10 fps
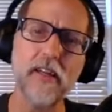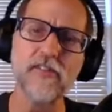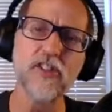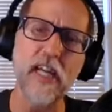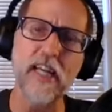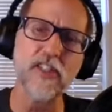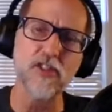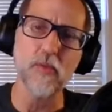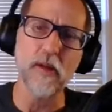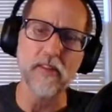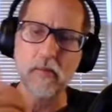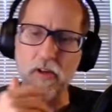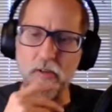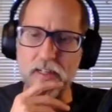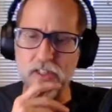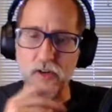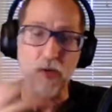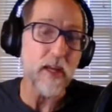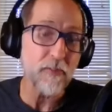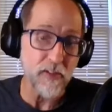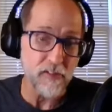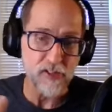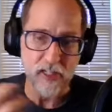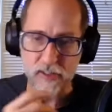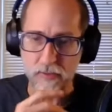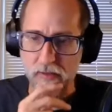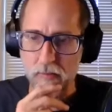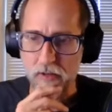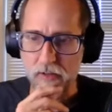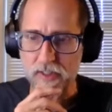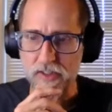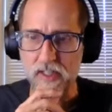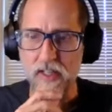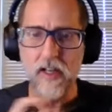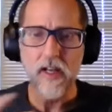it's changed with immigration, or if it's changed with immigration.